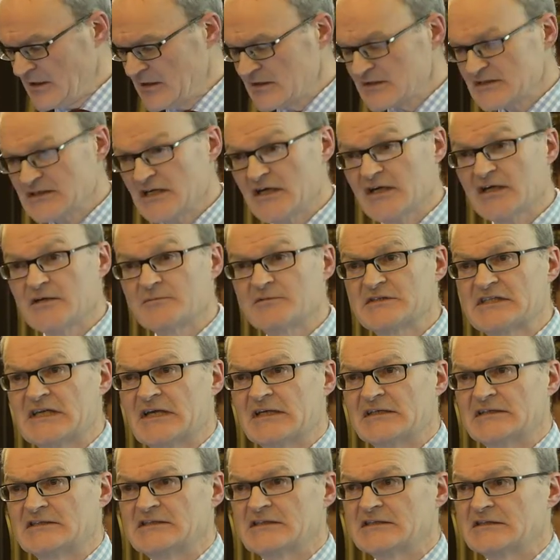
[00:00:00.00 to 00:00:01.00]

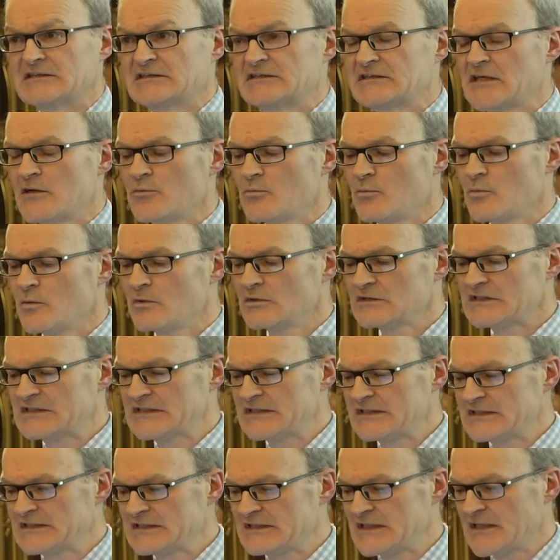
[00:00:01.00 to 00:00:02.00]
circumstances. So what
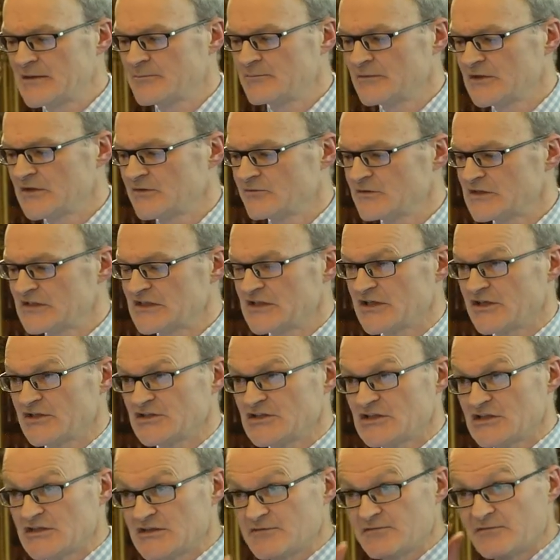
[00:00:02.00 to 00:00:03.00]
did the
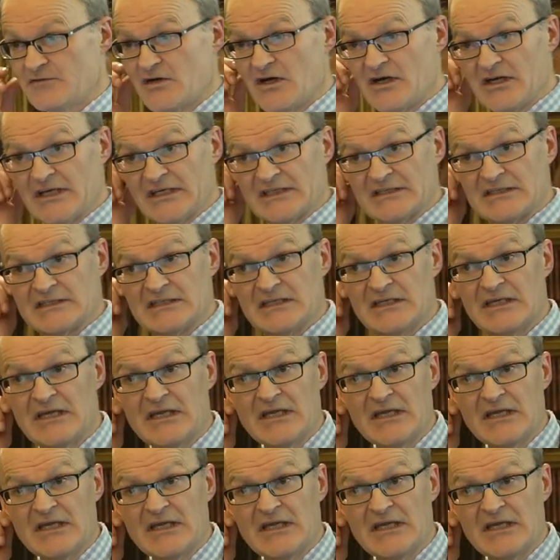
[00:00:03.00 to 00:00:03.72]
researchers find